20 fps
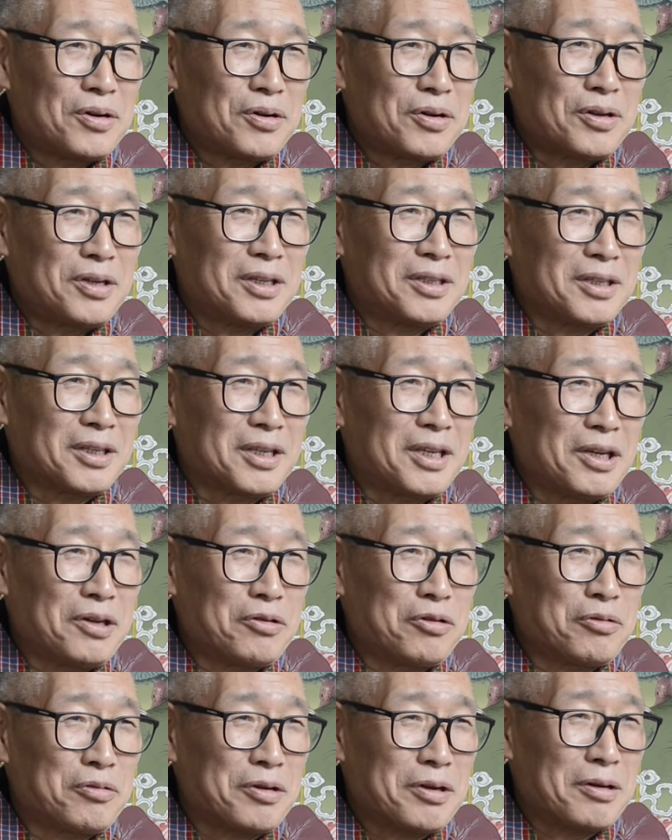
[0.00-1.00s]
Only the king
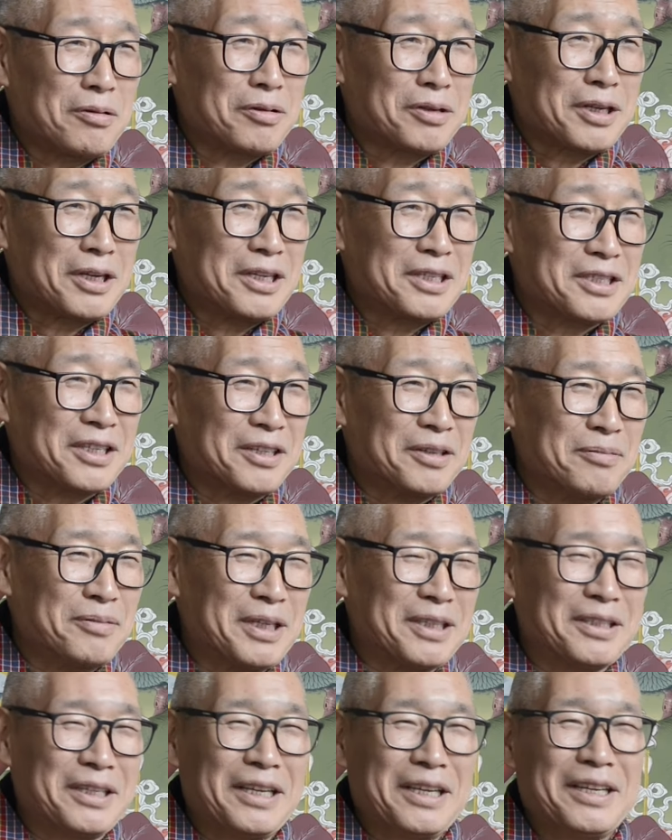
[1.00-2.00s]
would be able to answer,
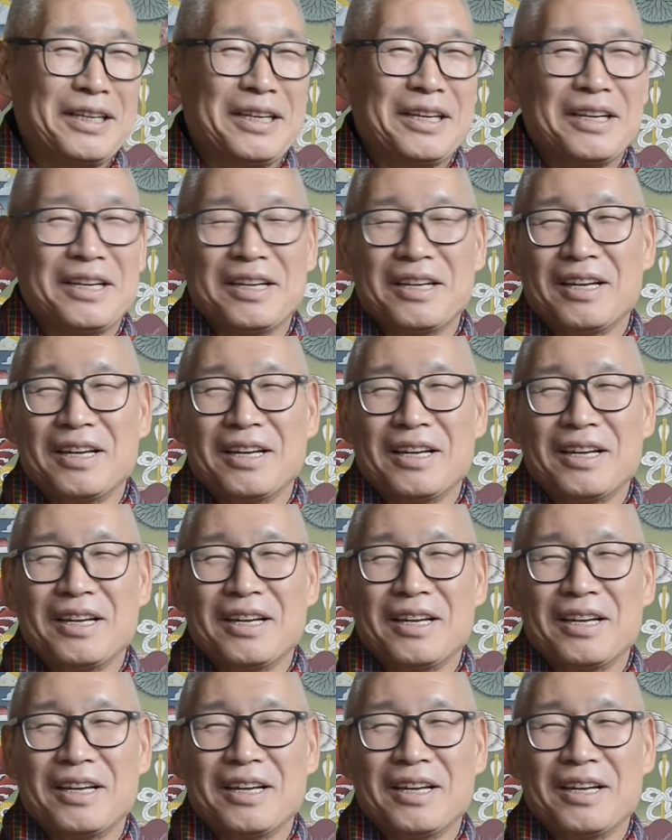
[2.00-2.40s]
but then